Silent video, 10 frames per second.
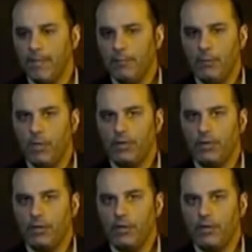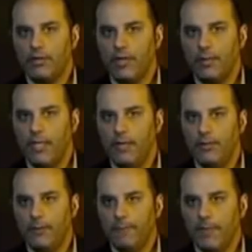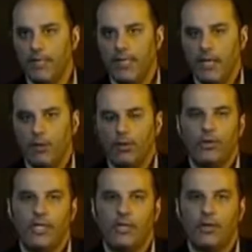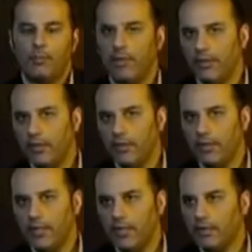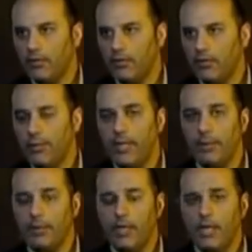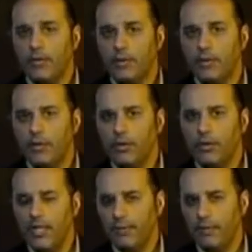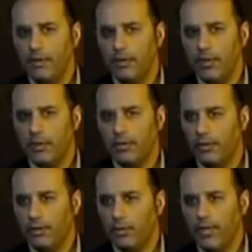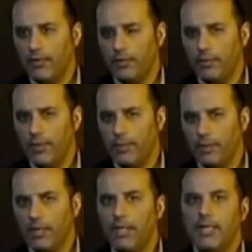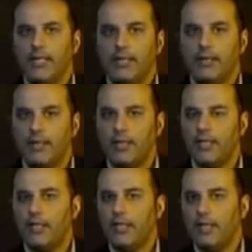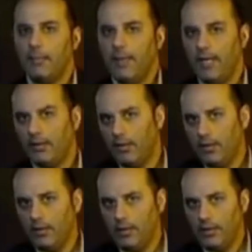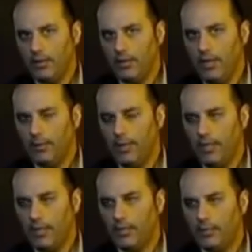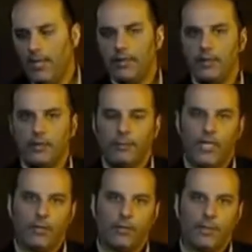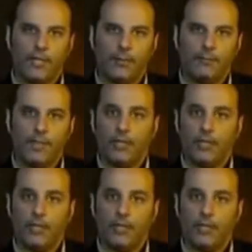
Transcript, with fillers: But once the earth is in upheaval, and now all you need are the muscular skills in order to be able to secure yourself and your culture, your race, your people, suddenly the masculine abilities, the masculine powers become